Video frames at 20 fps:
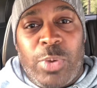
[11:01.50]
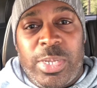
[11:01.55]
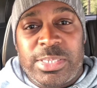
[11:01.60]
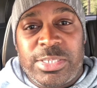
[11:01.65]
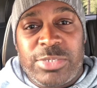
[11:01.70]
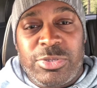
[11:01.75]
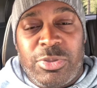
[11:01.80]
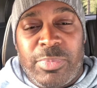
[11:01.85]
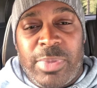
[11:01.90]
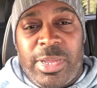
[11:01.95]

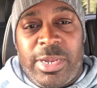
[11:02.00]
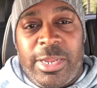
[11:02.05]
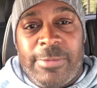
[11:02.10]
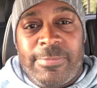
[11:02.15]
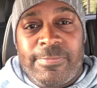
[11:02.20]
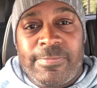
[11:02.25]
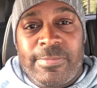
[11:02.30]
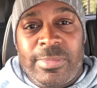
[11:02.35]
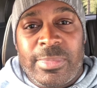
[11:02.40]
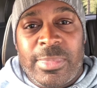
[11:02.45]
your money.
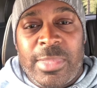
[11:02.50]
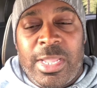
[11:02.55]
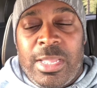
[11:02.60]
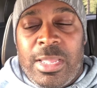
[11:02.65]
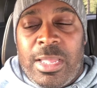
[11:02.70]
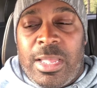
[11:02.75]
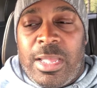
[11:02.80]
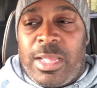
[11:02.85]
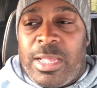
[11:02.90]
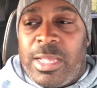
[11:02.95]

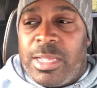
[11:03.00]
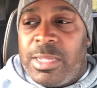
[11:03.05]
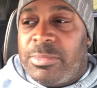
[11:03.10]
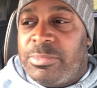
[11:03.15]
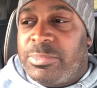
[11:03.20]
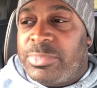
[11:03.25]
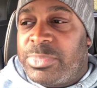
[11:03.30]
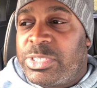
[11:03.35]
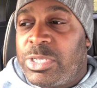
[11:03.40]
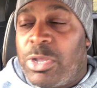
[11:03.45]

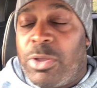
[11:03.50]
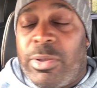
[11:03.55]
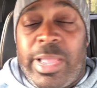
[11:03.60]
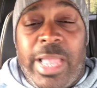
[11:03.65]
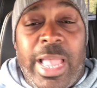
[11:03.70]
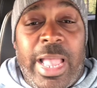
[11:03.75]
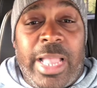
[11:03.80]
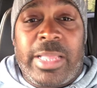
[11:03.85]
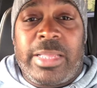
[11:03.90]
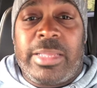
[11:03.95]
So
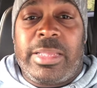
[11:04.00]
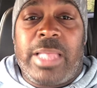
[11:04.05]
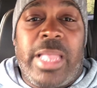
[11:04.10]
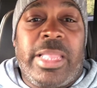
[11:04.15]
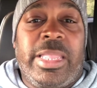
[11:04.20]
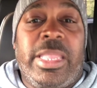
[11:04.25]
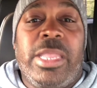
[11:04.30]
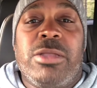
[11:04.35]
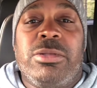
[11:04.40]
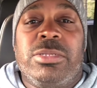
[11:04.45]
I
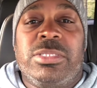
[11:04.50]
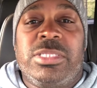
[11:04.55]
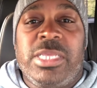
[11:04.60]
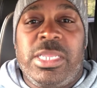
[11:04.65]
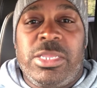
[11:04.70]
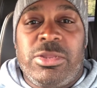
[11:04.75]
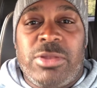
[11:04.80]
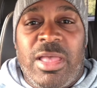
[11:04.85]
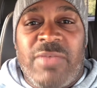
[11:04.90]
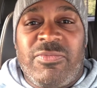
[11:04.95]
guarantee,
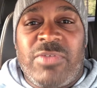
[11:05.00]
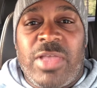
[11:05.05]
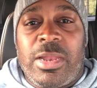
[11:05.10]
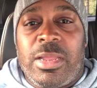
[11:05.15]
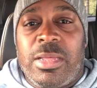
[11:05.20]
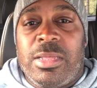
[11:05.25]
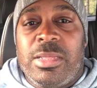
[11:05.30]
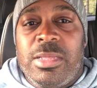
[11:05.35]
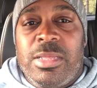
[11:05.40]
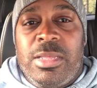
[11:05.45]
I've got a
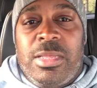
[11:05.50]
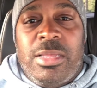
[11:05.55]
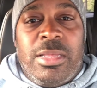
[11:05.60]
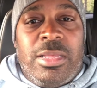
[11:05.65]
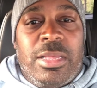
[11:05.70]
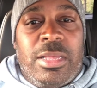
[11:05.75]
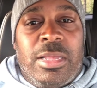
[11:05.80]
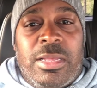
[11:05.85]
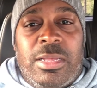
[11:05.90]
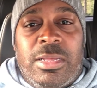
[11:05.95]

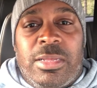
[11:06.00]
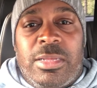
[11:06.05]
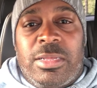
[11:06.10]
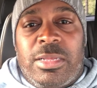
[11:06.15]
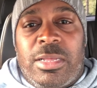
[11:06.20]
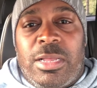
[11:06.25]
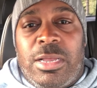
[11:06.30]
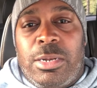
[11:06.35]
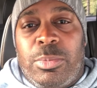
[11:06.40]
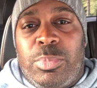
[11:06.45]

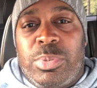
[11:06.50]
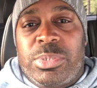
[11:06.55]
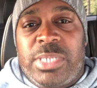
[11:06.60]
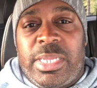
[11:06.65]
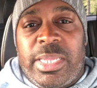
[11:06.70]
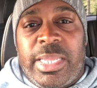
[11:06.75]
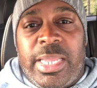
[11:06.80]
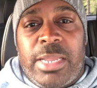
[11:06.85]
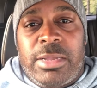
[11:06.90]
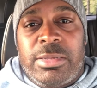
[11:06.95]
100%
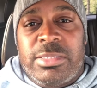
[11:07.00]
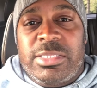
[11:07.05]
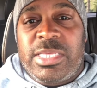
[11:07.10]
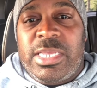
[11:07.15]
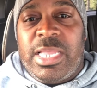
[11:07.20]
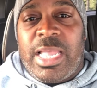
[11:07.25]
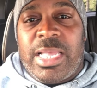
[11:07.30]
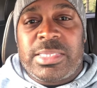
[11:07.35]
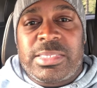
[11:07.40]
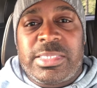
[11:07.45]
guarantee.
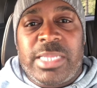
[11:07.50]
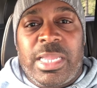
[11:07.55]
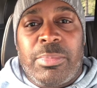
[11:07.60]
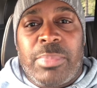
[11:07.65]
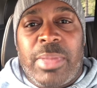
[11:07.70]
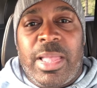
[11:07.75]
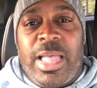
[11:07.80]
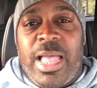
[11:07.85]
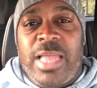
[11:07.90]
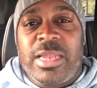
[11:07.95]
I stand
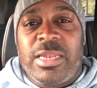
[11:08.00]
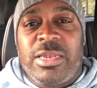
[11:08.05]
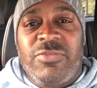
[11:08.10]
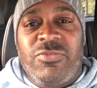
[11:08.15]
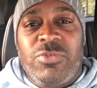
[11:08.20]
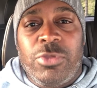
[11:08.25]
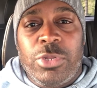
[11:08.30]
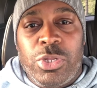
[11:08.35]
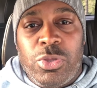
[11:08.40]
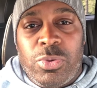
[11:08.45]
behind it. If you
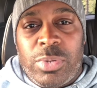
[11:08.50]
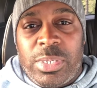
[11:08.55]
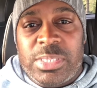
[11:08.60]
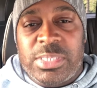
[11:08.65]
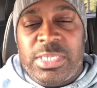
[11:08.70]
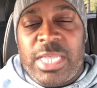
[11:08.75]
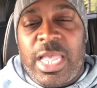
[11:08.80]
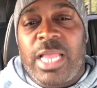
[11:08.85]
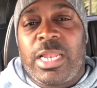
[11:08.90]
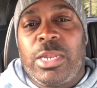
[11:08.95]
do
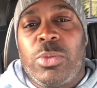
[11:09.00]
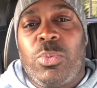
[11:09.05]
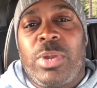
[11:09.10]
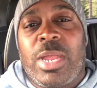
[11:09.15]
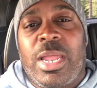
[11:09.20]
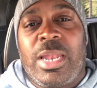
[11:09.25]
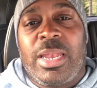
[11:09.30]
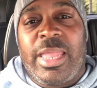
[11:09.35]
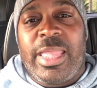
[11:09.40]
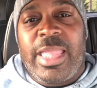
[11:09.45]
exactly what I
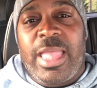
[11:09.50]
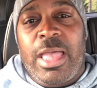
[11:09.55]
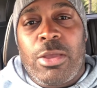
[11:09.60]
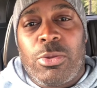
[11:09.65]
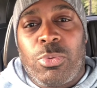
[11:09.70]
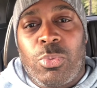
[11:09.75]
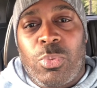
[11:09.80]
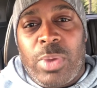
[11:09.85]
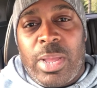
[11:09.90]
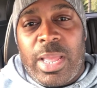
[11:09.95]
lay out,
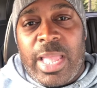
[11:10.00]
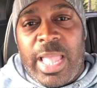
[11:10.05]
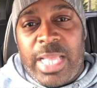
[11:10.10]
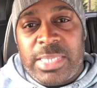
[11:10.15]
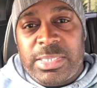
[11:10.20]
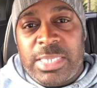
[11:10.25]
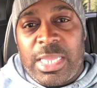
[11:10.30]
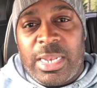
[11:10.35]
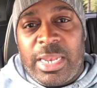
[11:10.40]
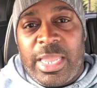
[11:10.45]
as I
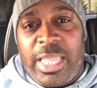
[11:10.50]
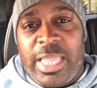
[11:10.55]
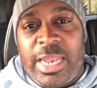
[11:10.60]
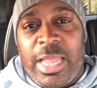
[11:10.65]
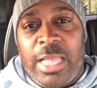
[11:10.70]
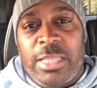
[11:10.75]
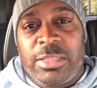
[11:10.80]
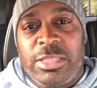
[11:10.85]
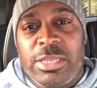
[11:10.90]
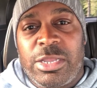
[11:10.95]
lay it
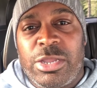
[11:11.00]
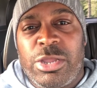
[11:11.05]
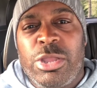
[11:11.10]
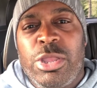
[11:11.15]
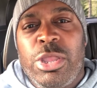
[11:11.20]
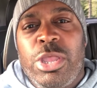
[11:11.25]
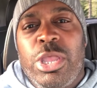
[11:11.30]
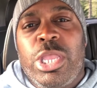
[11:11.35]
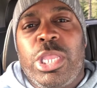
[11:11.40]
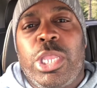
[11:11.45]
out there,
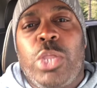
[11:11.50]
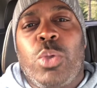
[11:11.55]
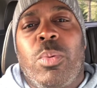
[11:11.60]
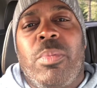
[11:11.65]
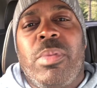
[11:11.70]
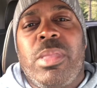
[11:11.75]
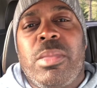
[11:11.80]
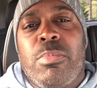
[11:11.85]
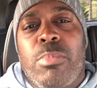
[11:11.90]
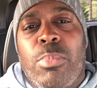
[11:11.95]
you will
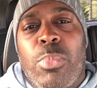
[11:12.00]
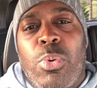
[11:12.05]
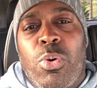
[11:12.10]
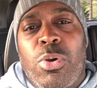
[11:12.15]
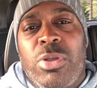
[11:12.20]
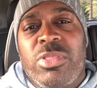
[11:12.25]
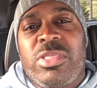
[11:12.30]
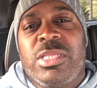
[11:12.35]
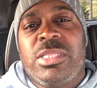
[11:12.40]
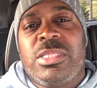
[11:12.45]
be more
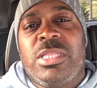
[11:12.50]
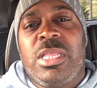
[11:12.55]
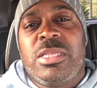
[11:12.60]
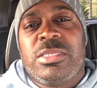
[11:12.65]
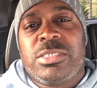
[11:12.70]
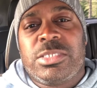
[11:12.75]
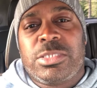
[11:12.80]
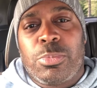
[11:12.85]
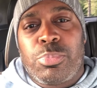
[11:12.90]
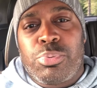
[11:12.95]
than
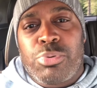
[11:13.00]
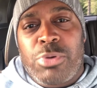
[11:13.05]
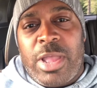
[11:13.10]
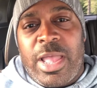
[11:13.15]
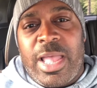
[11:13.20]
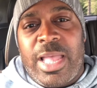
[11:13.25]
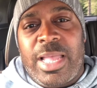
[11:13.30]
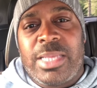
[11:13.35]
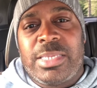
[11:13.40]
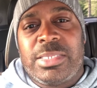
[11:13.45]

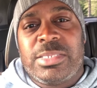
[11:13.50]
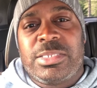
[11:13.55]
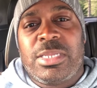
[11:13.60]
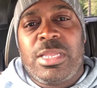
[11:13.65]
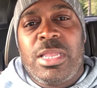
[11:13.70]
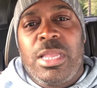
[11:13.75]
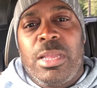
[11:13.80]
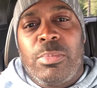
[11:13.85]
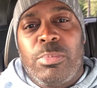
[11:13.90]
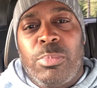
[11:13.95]
surprised,
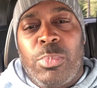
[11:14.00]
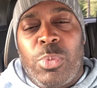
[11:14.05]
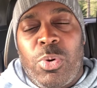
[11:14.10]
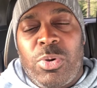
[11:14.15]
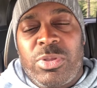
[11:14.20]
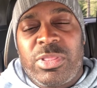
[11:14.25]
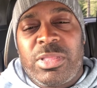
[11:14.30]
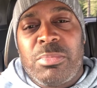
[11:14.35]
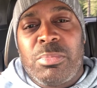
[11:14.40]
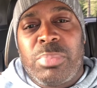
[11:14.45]
more
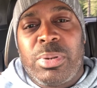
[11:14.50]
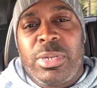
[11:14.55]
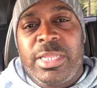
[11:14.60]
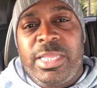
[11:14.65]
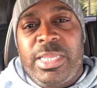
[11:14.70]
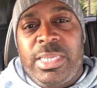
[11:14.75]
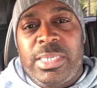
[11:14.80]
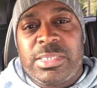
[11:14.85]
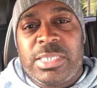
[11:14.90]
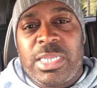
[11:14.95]
than
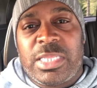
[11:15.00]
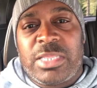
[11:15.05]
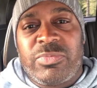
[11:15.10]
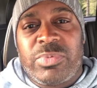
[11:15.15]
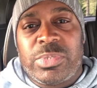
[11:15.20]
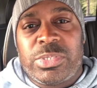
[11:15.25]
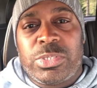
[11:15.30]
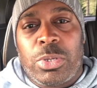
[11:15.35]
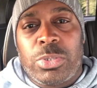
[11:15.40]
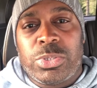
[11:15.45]
pleased at the
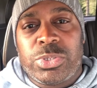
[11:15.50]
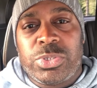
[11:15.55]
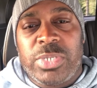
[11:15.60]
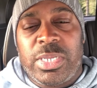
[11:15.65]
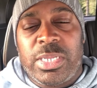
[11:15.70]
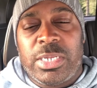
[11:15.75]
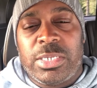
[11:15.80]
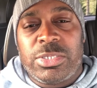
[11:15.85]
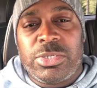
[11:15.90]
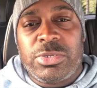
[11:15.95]
results you get
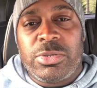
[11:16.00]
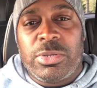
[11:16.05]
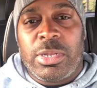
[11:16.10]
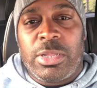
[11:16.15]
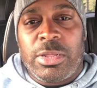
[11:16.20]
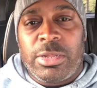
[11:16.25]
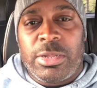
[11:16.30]
into your lawn.